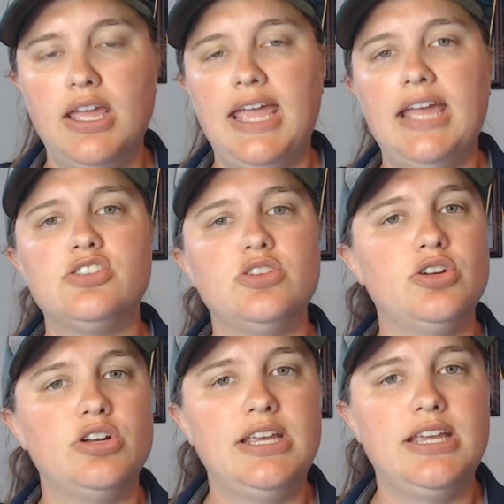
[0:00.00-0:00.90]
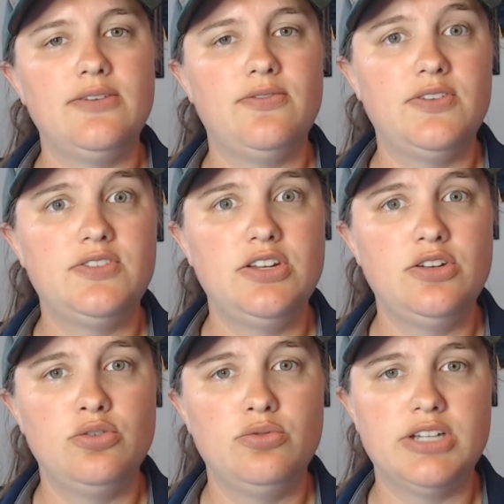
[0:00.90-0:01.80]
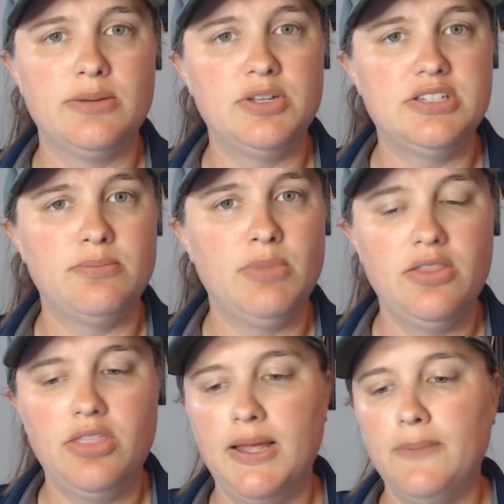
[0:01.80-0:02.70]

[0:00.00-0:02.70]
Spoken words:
So you're going to get 15 new templates a month.